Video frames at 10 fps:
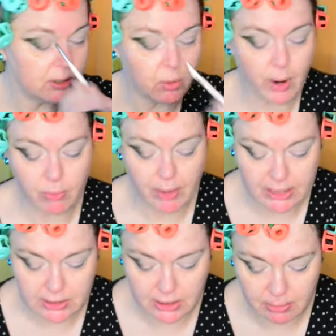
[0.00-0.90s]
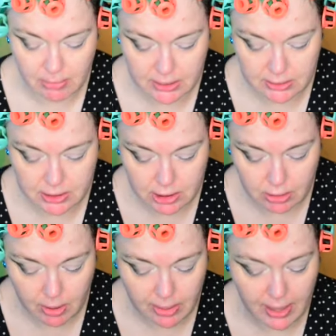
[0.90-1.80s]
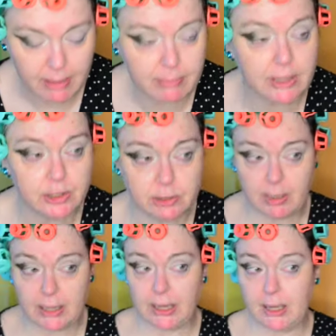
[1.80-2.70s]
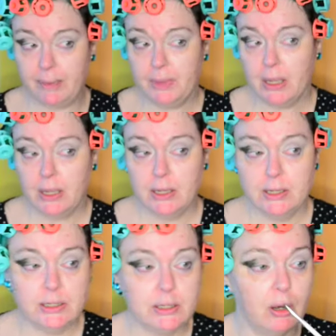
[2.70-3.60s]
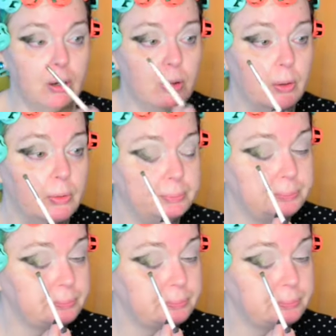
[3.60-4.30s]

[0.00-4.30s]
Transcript: quite ready to commit to that much money. So